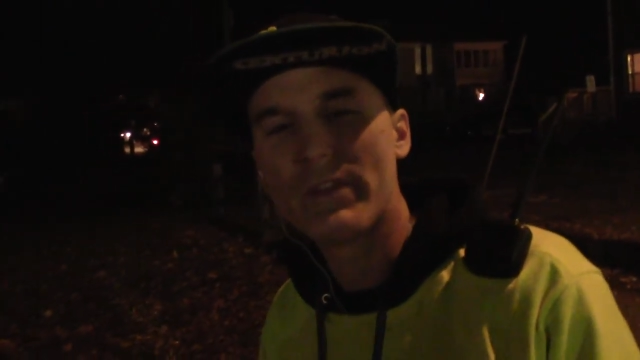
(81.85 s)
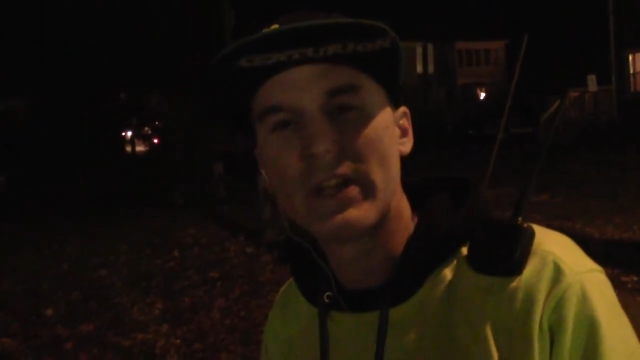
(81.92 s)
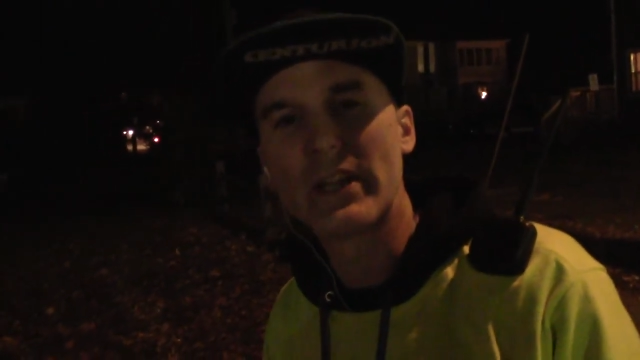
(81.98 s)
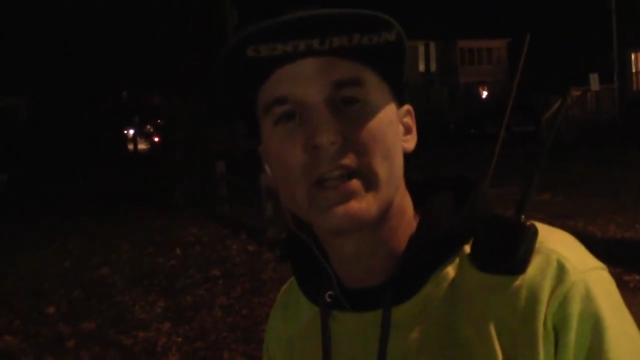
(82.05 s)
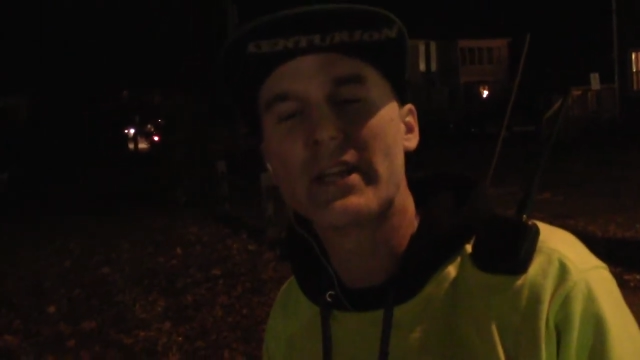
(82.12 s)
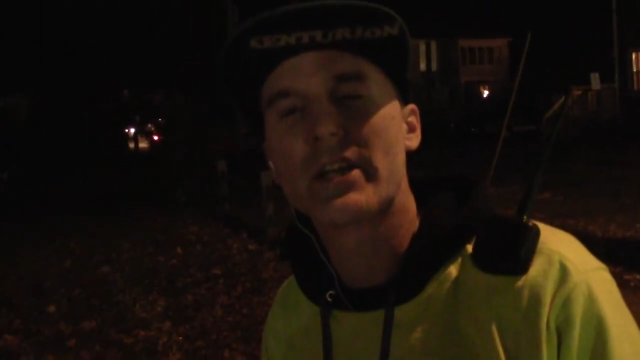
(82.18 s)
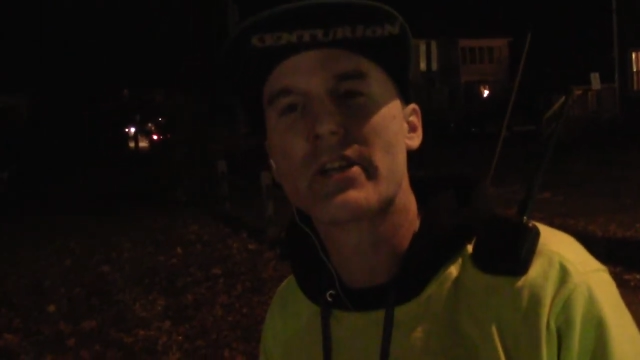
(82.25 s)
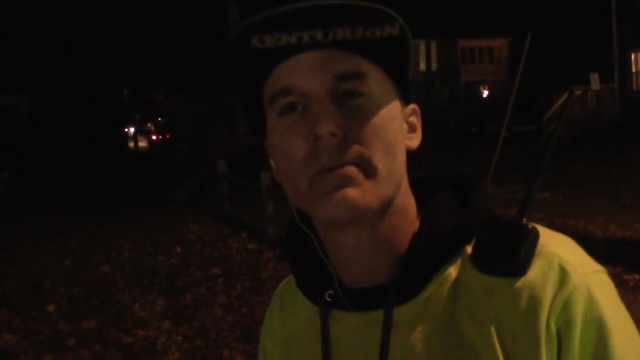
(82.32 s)
the
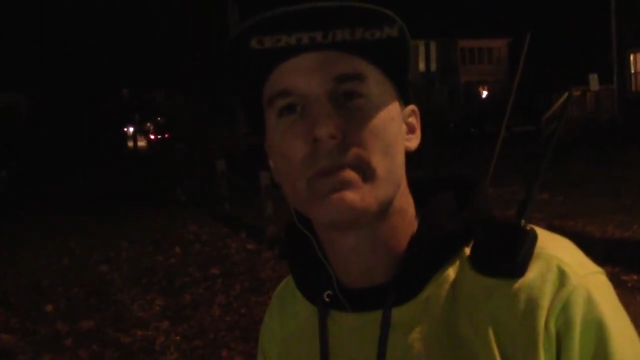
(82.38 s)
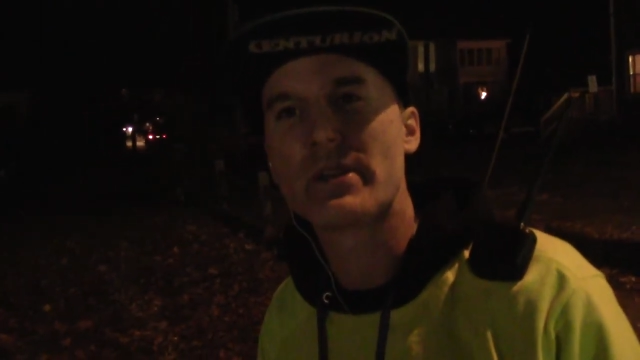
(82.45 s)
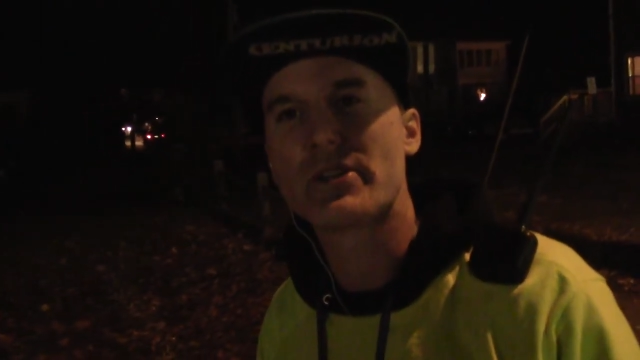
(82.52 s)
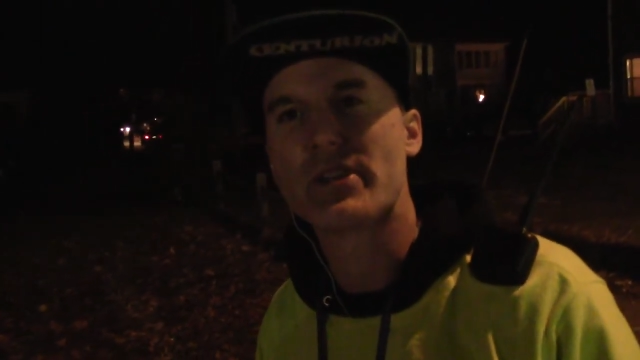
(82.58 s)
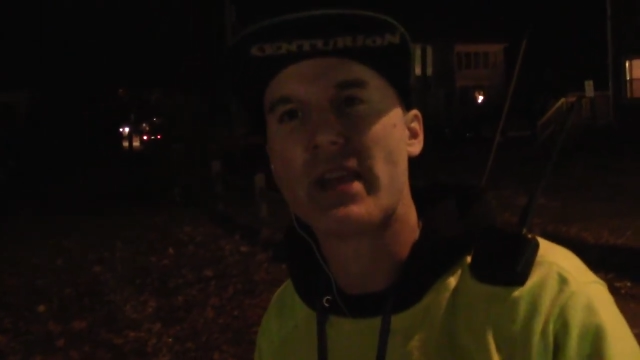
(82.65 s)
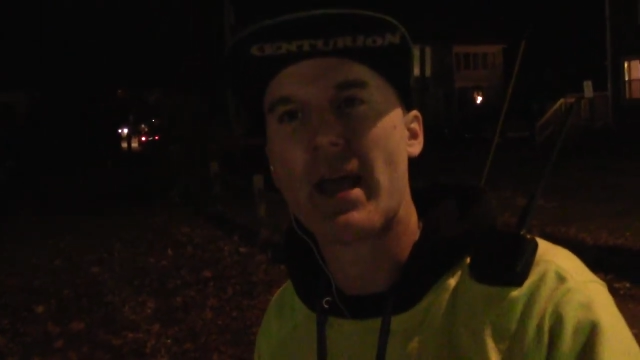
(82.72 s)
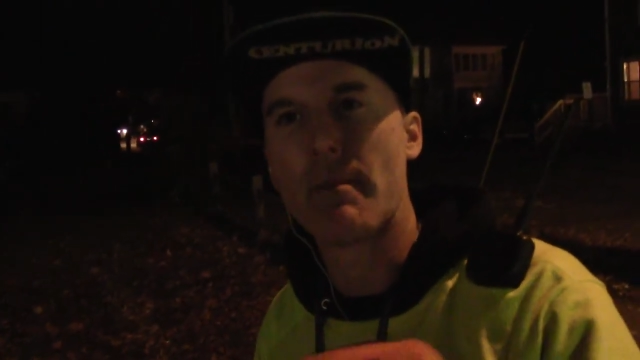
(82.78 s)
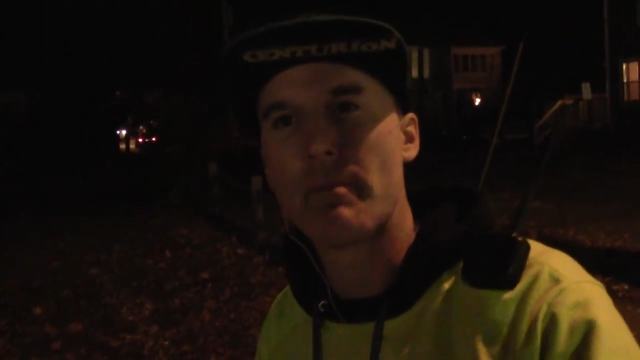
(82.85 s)
liquor
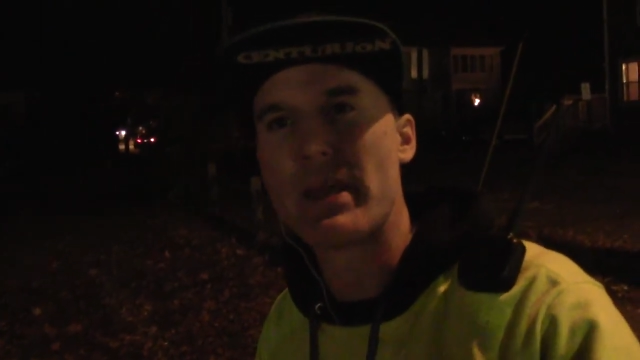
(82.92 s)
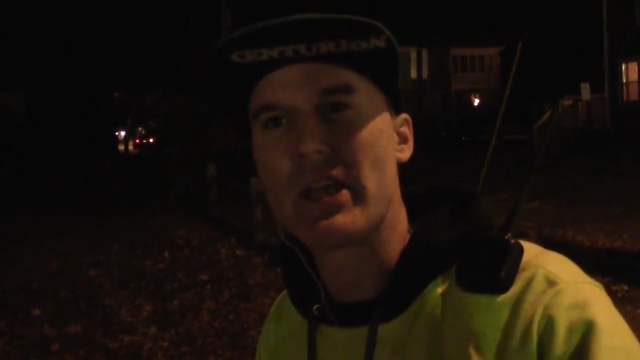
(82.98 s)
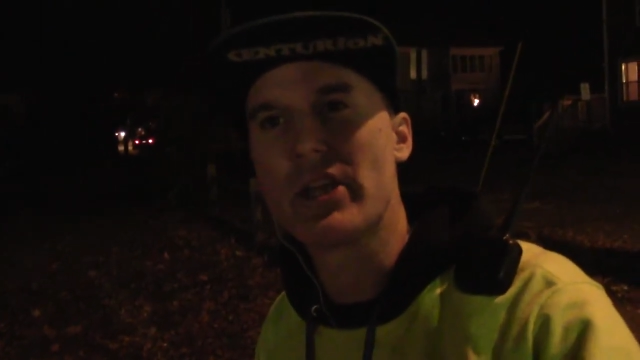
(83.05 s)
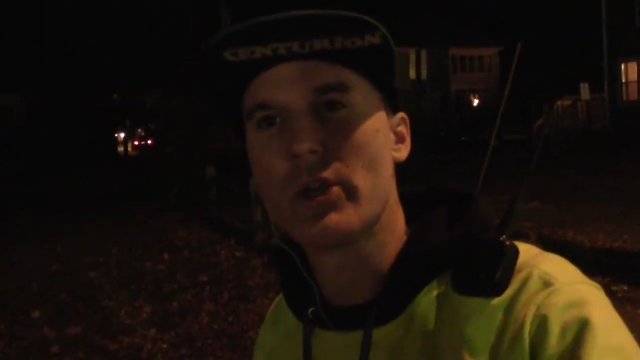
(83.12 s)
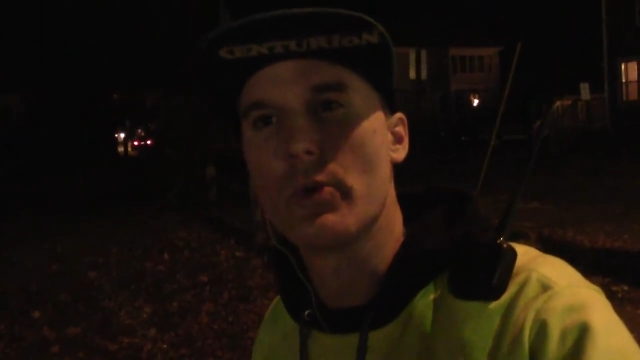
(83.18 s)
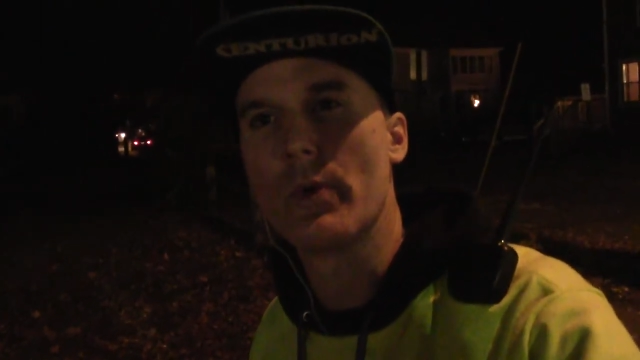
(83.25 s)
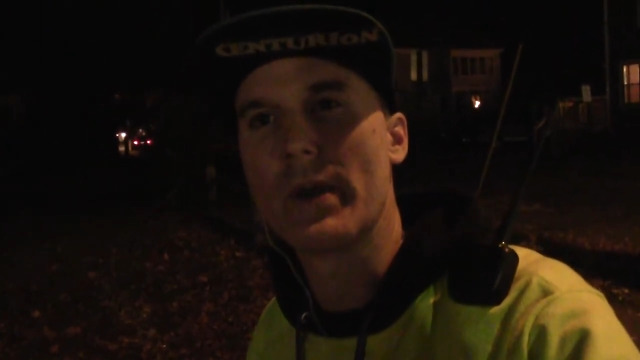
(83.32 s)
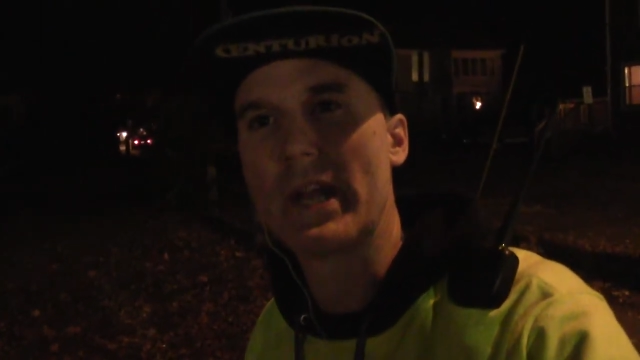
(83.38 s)
commission that me,
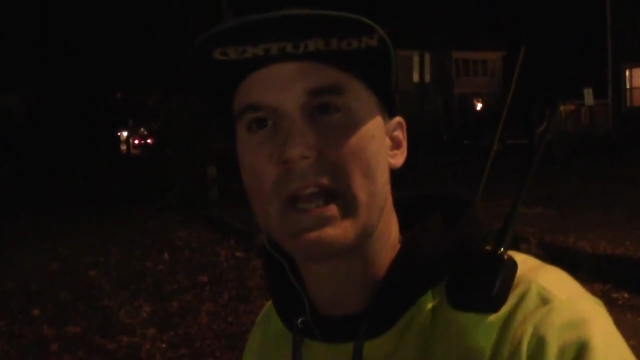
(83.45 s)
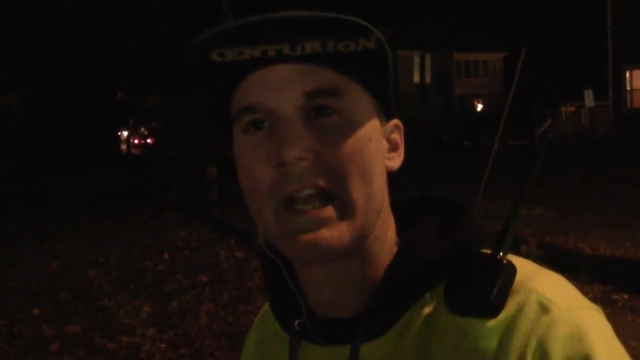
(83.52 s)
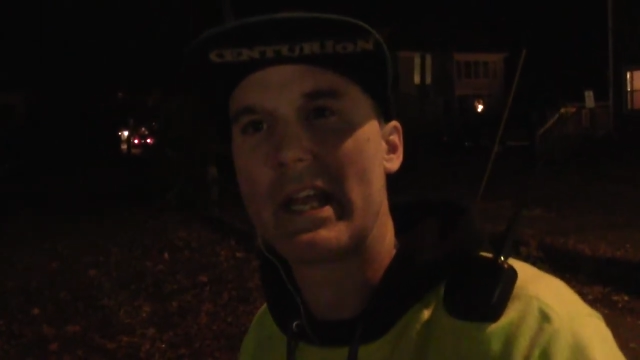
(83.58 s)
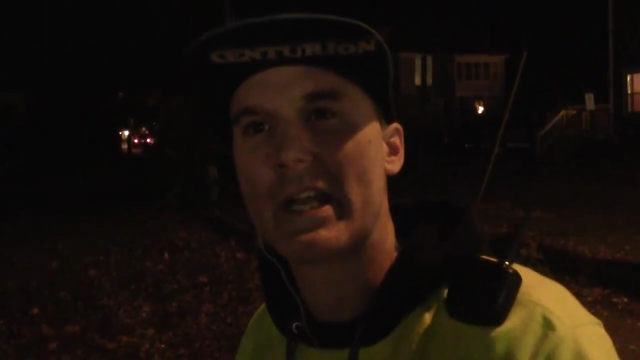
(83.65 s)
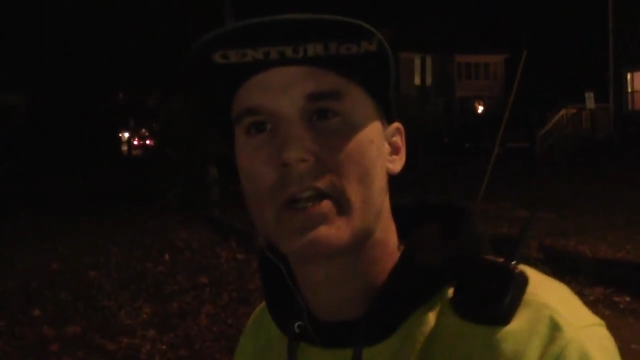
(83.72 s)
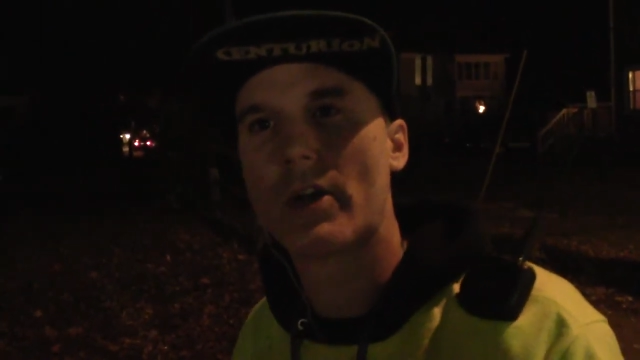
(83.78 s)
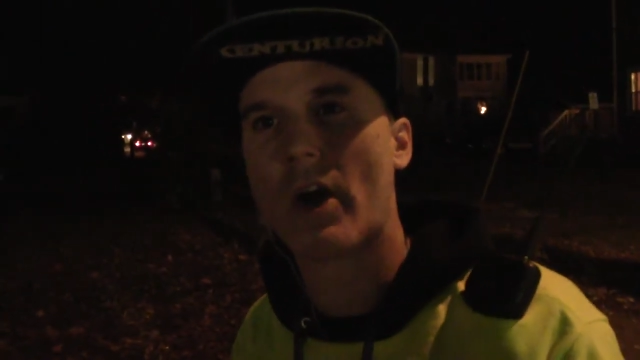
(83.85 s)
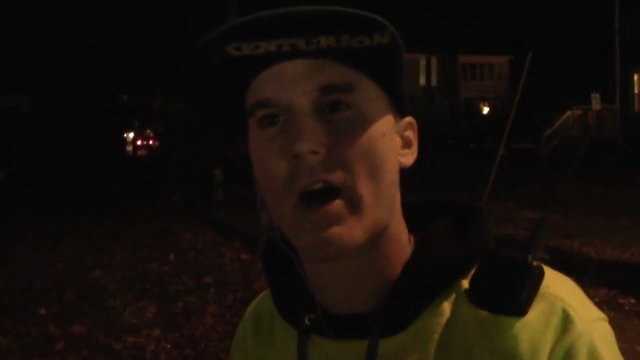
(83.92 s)
you, and
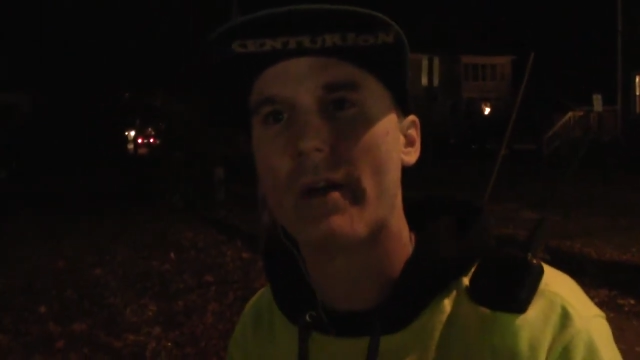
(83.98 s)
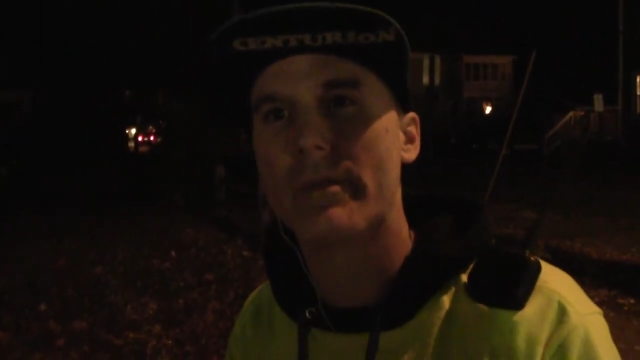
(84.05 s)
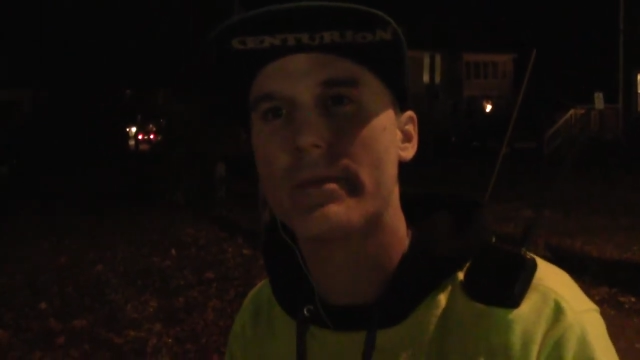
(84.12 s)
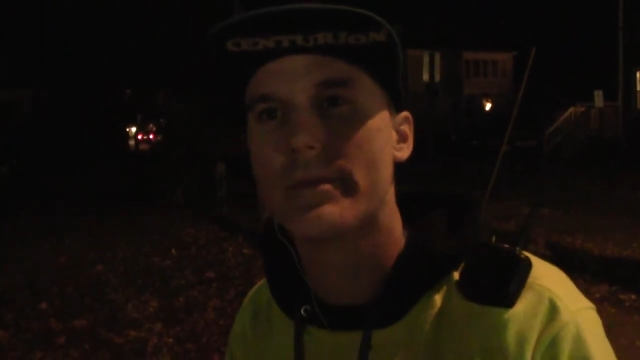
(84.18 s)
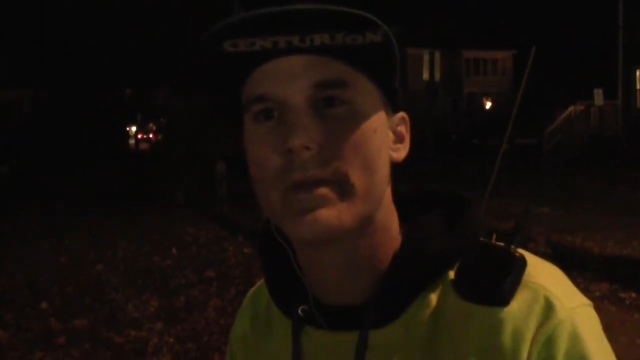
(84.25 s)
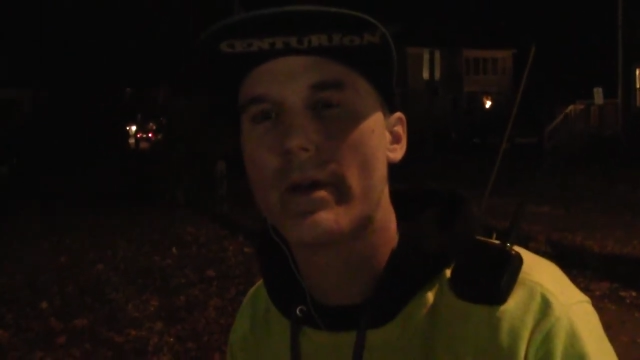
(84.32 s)
Ian caught